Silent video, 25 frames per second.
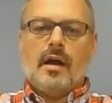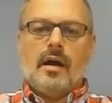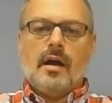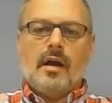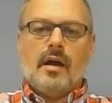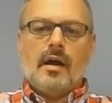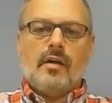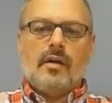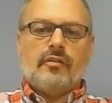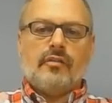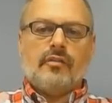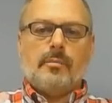
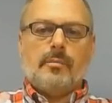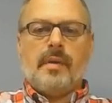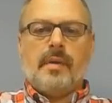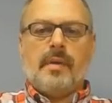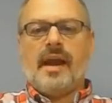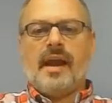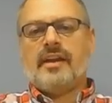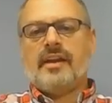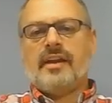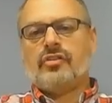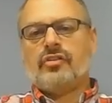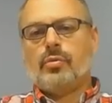From
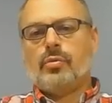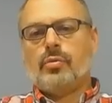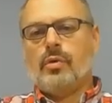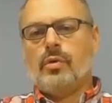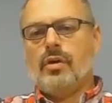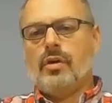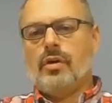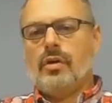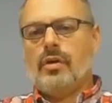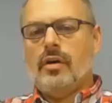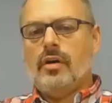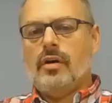patch
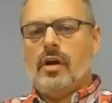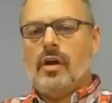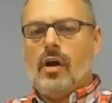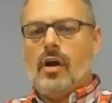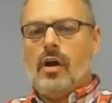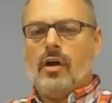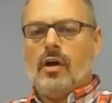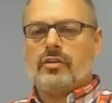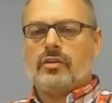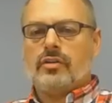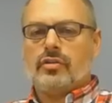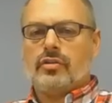will
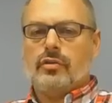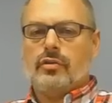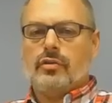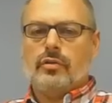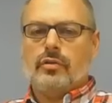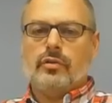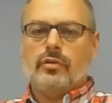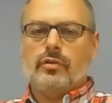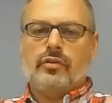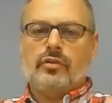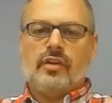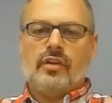
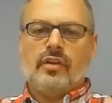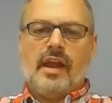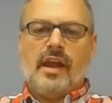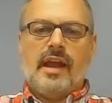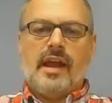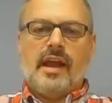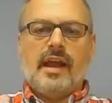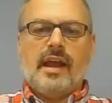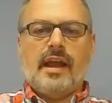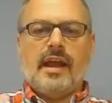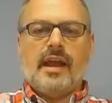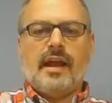archers
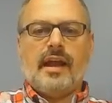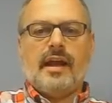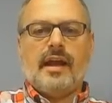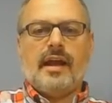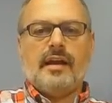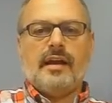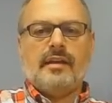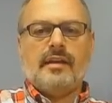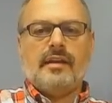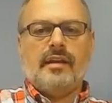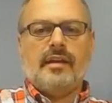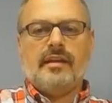and